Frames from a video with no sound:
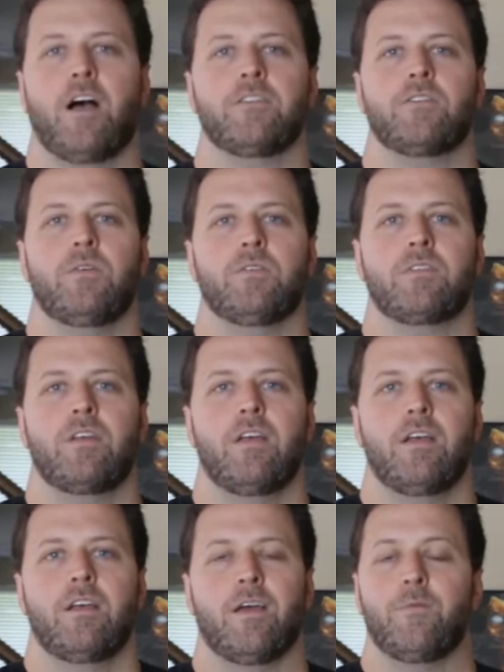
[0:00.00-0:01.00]
of consoles,
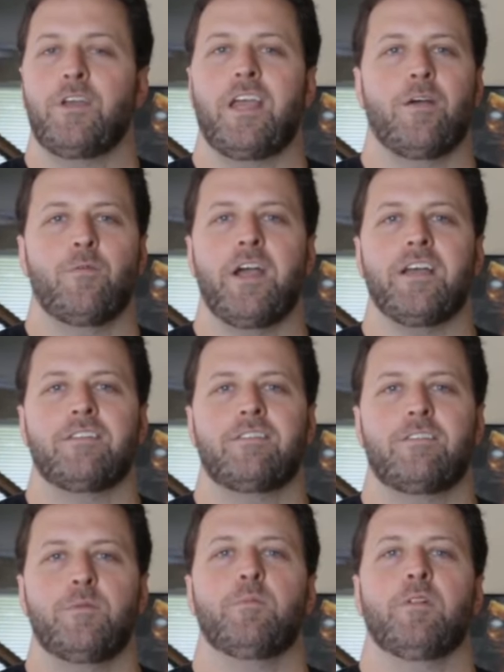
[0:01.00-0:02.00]
and we can't
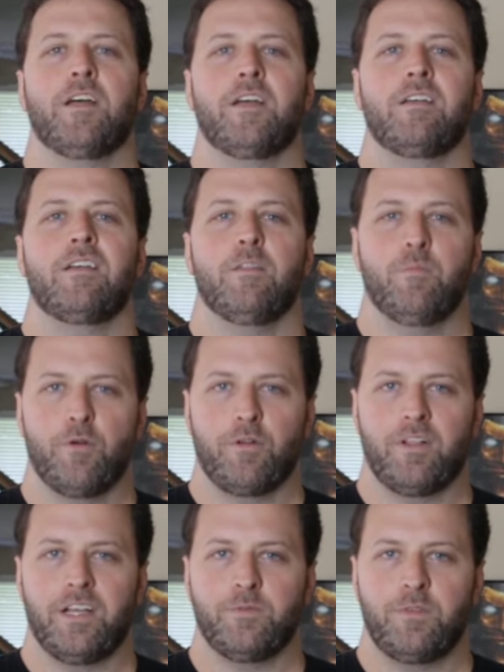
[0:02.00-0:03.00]
wait to be playing in the
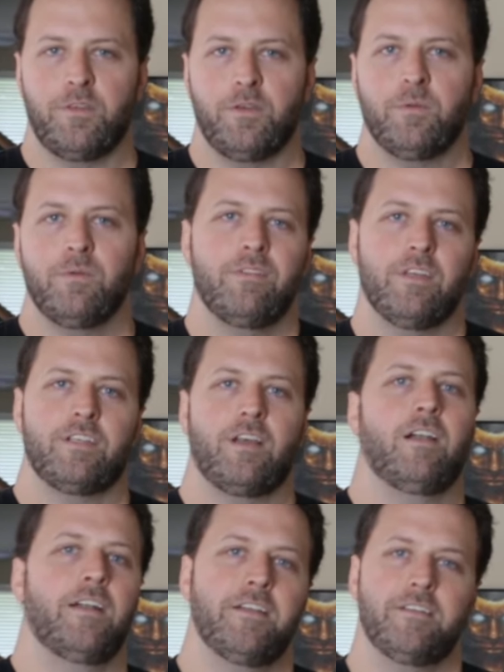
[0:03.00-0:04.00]
Borderlands with you this
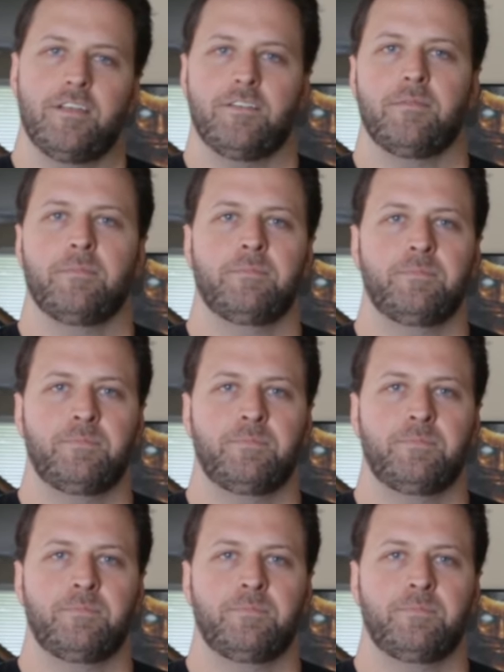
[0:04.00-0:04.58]
holiday season.